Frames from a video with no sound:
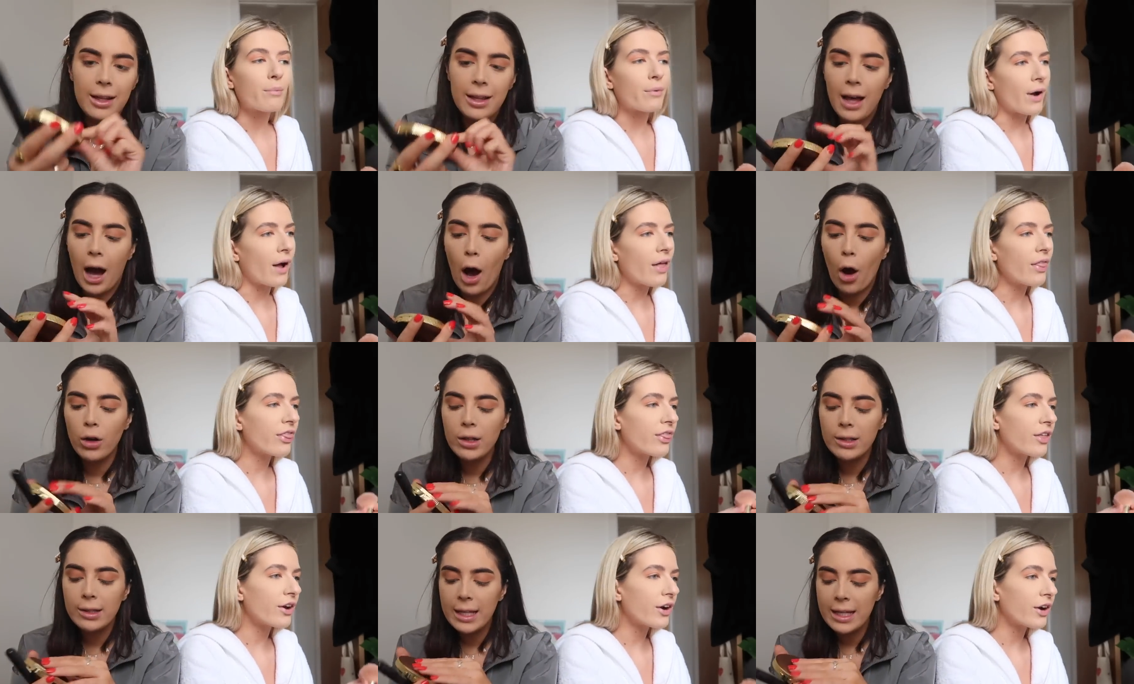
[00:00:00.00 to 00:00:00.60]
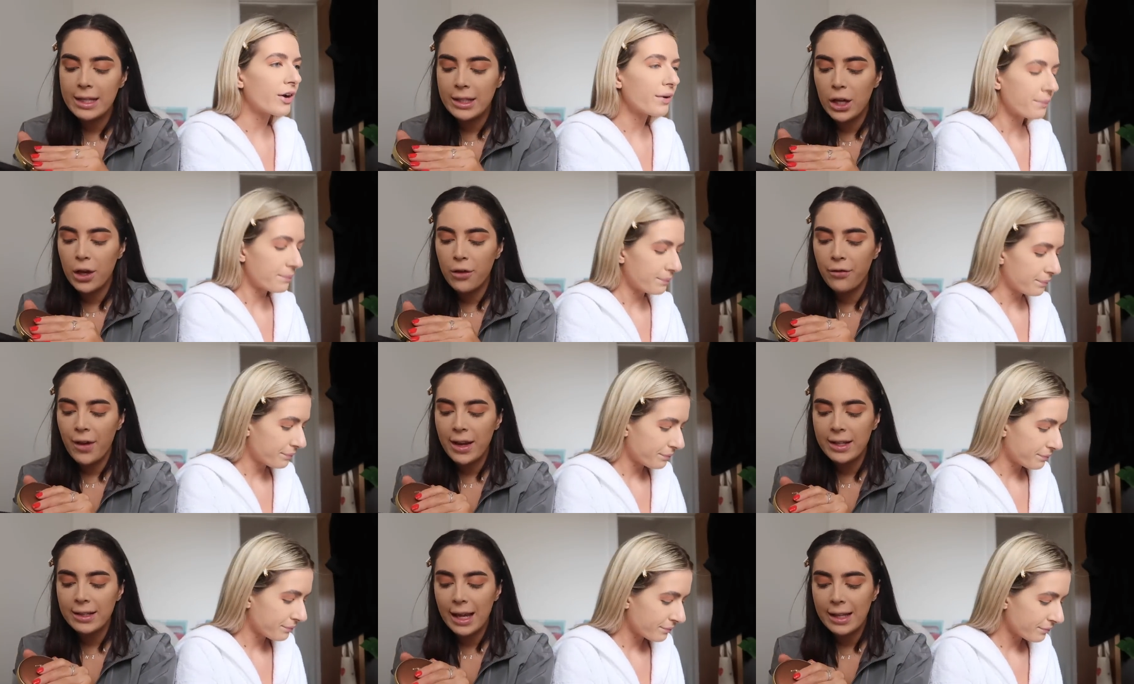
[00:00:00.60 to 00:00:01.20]
Speaker 1: Bronzer. Honestly, Too
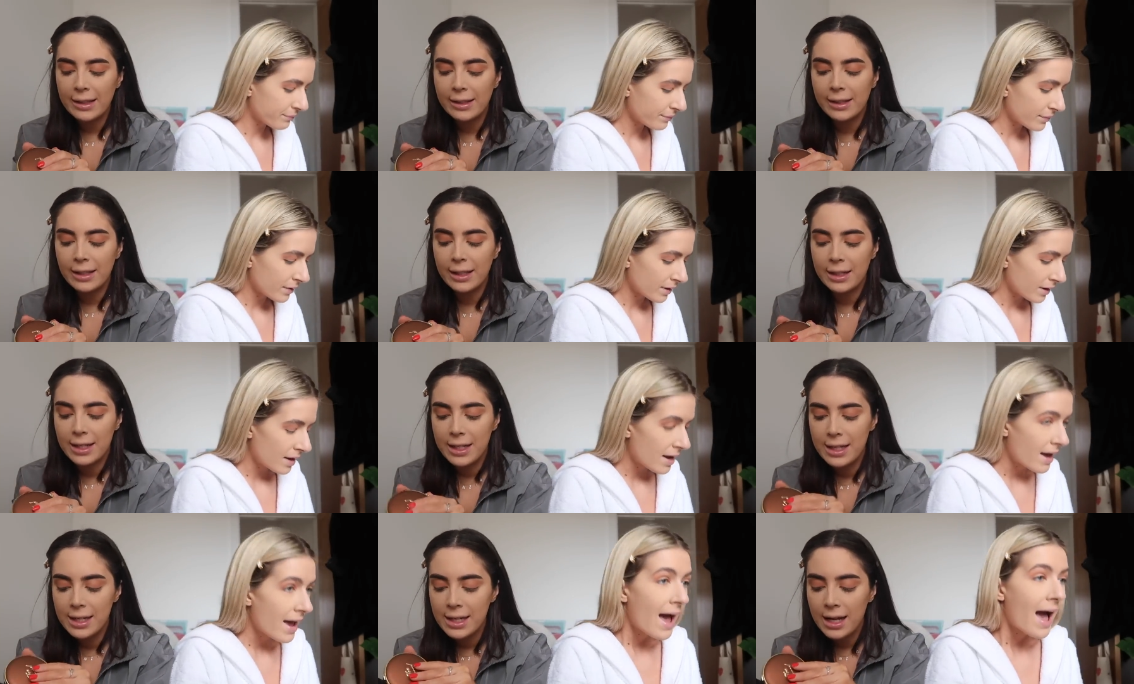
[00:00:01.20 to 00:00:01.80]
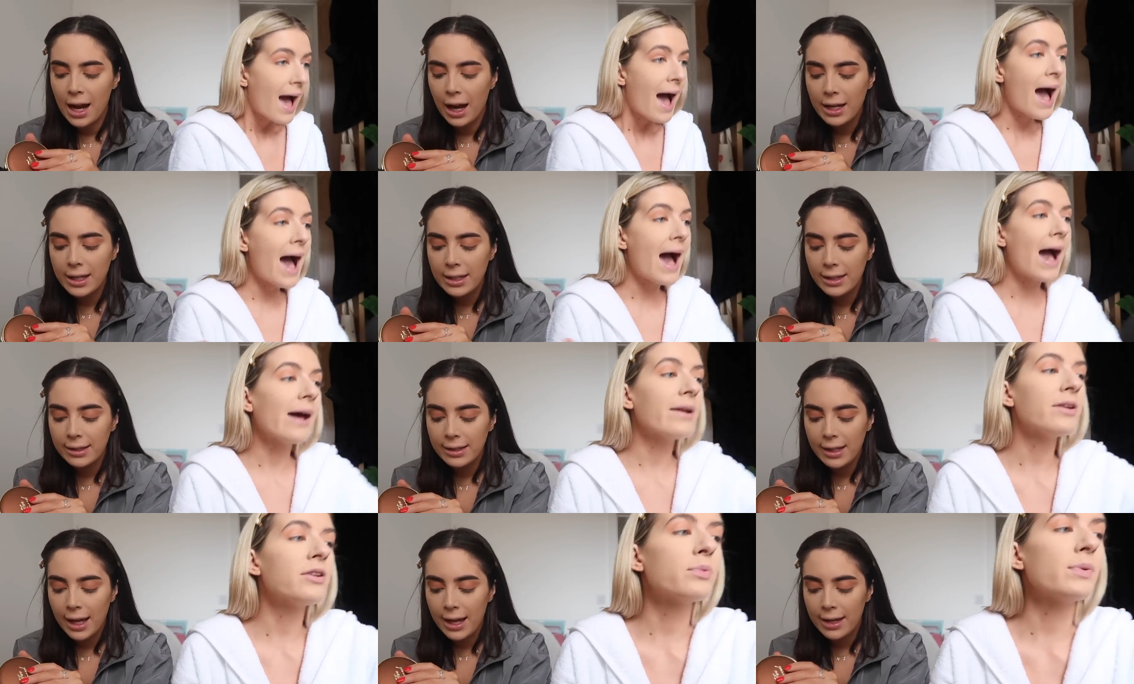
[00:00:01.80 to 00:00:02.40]
Faced has the nicest.
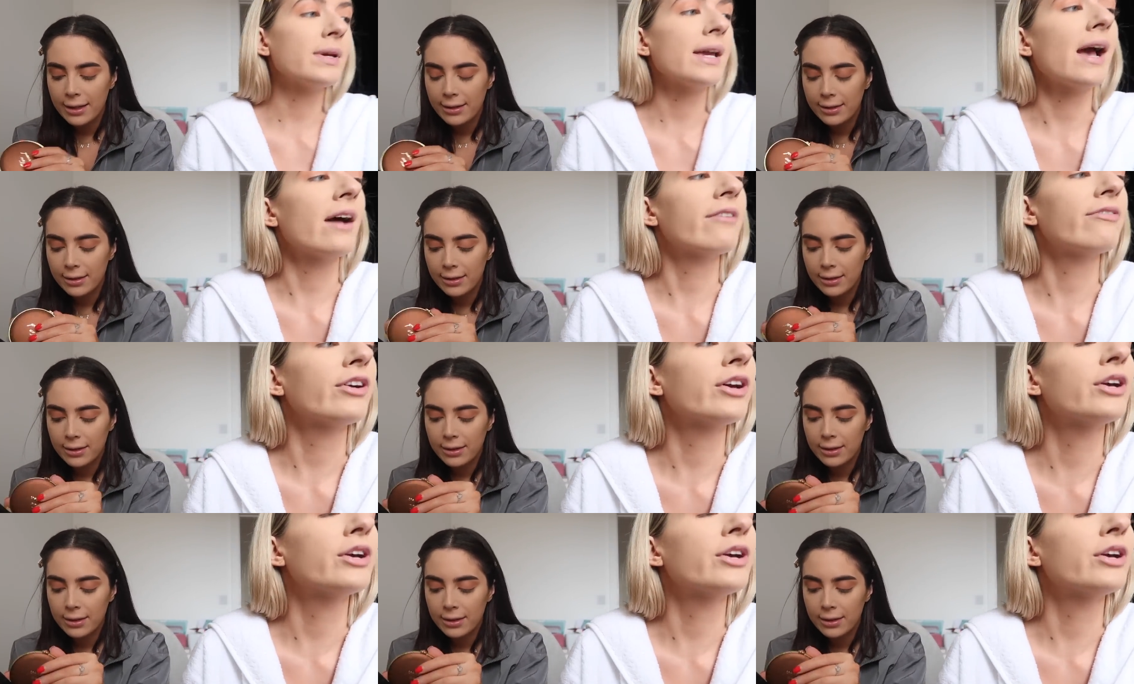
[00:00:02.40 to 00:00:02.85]
And we have